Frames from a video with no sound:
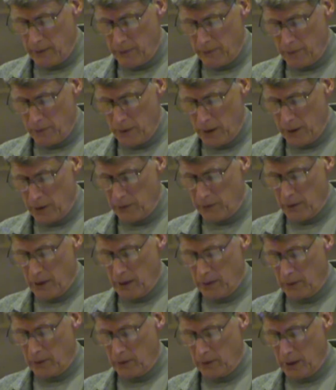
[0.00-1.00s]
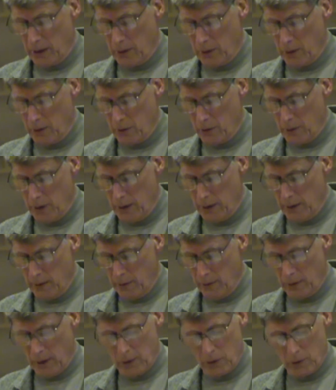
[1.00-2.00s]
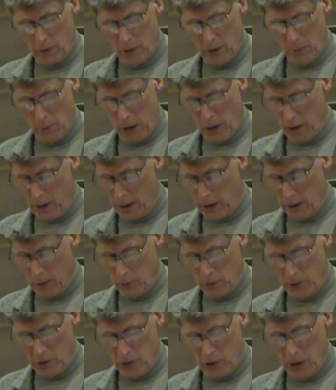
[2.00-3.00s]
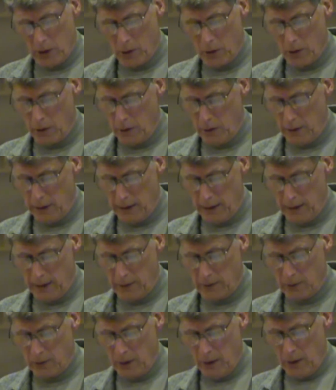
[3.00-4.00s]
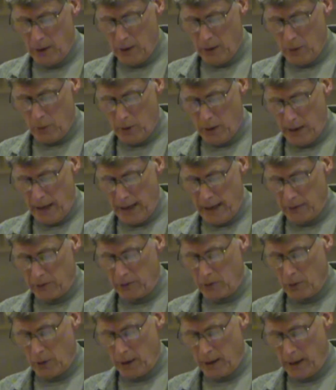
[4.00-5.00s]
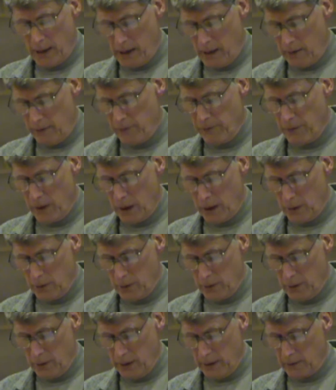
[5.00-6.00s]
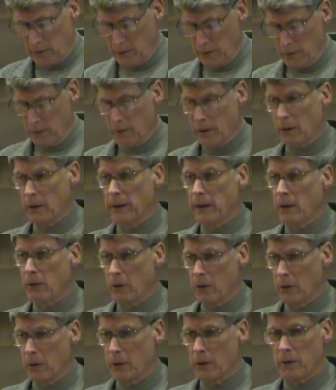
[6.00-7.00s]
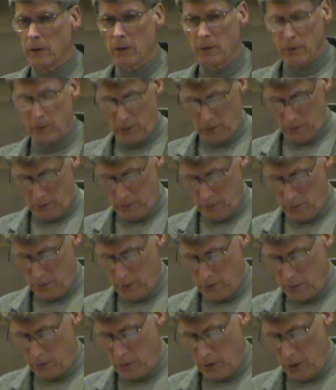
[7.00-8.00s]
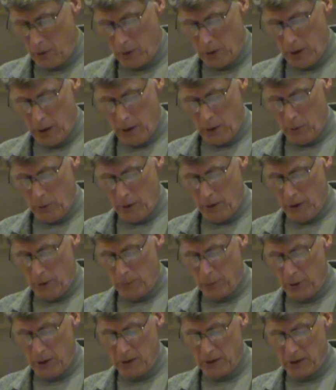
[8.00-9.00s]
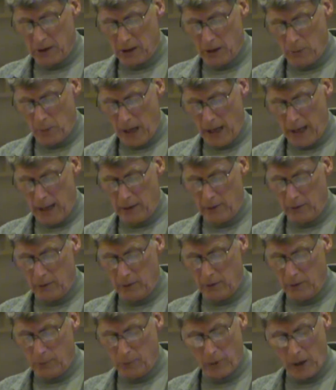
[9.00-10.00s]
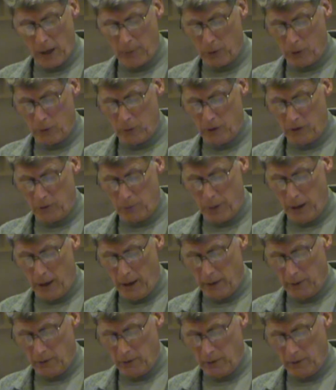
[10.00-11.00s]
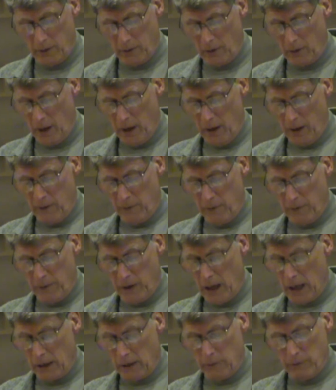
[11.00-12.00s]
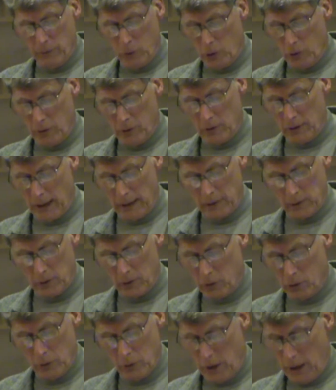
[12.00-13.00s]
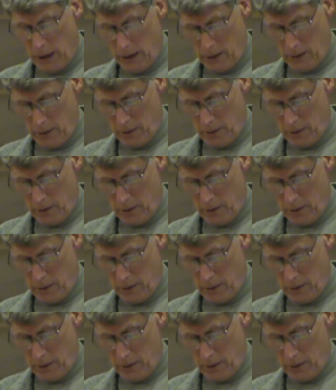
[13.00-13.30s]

of Renaissance-centered 20th century America was G. Gordon Lidgett's when asked why Hay had followed Nixon's illegal orders. Quote, "When the prince commands, the proper response is fiat voluntas tua."